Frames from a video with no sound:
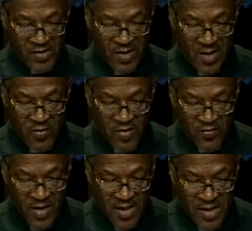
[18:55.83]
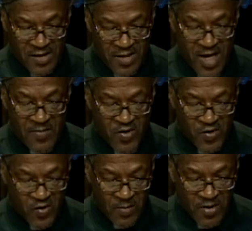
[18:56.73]
we're running out of time here,
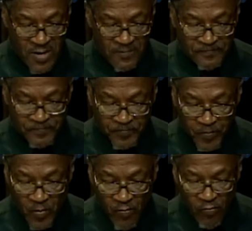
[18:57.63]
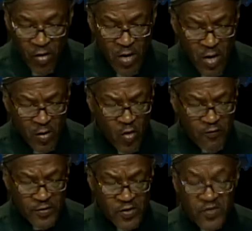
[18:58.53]
so I'm gonna go
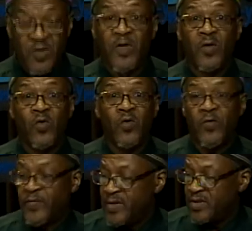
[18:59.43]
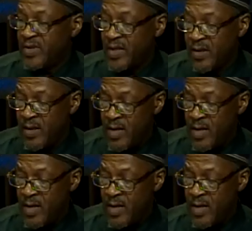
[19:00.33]
over to some of the local things that are